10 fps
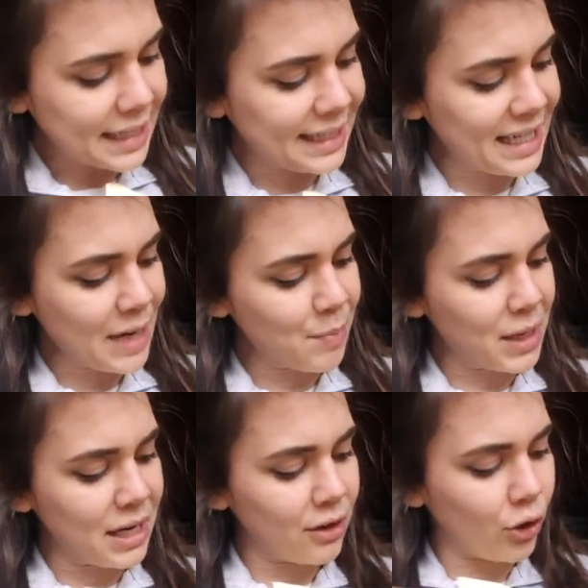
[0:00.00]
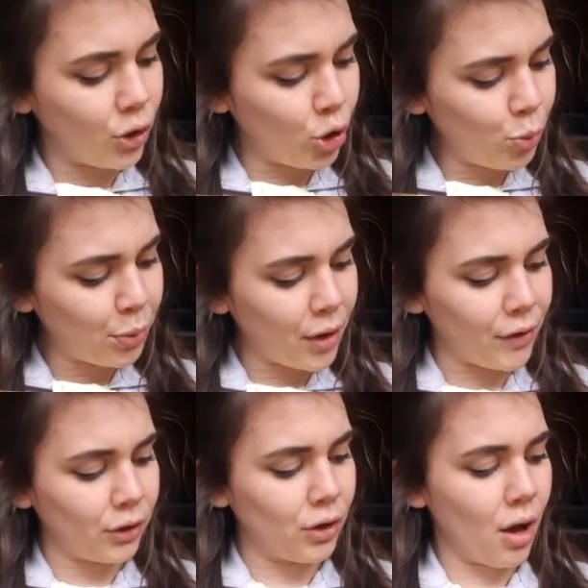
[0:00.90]
Deep in the goop of
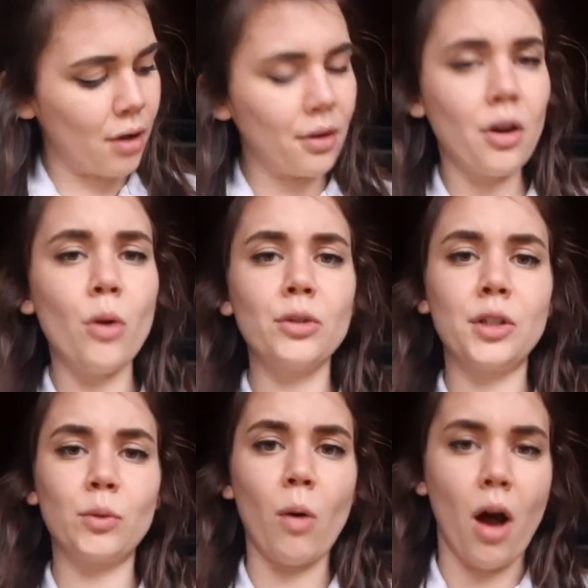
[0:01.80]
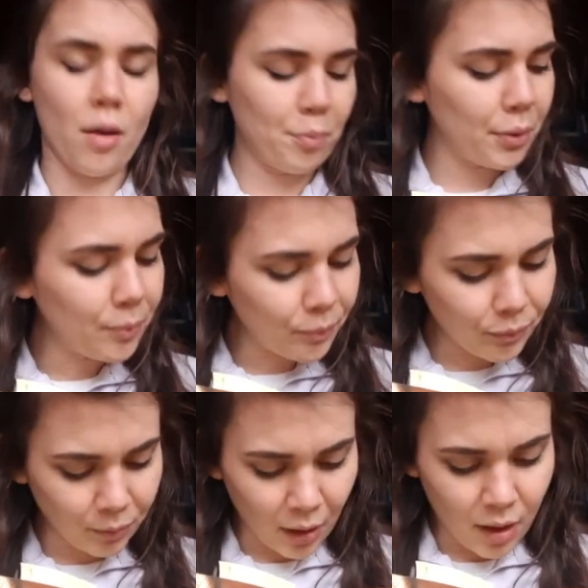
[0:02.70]
a long-ago swamp,
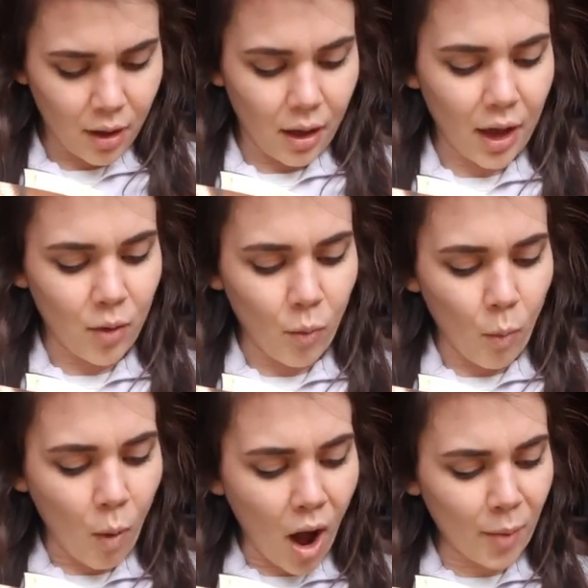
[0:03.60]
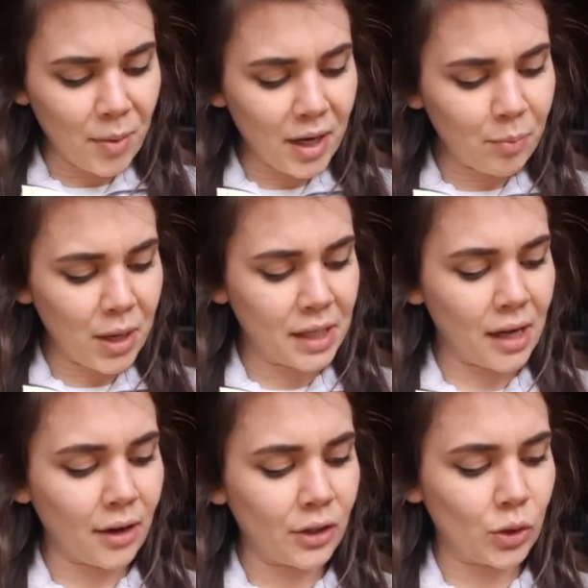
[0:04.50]
a whopping big
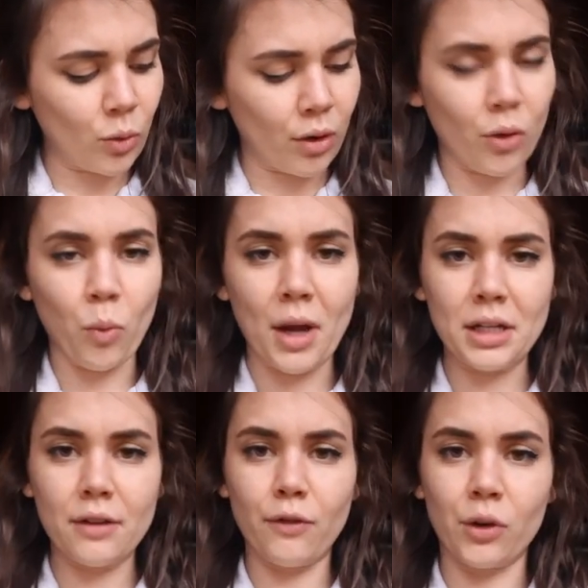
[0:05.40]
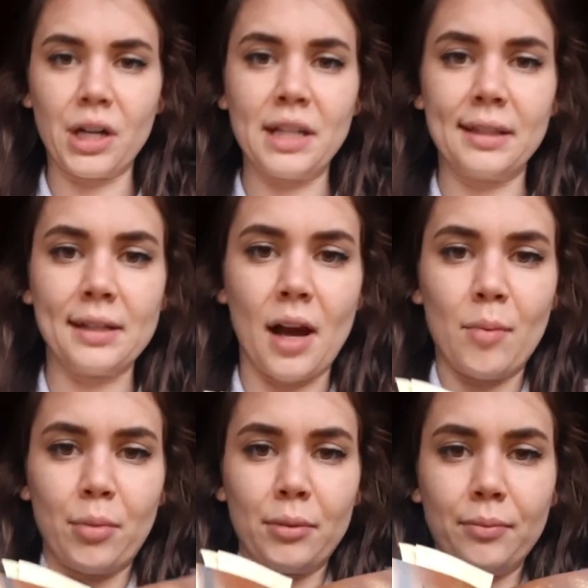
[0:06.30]
dinosaur went for a stomp.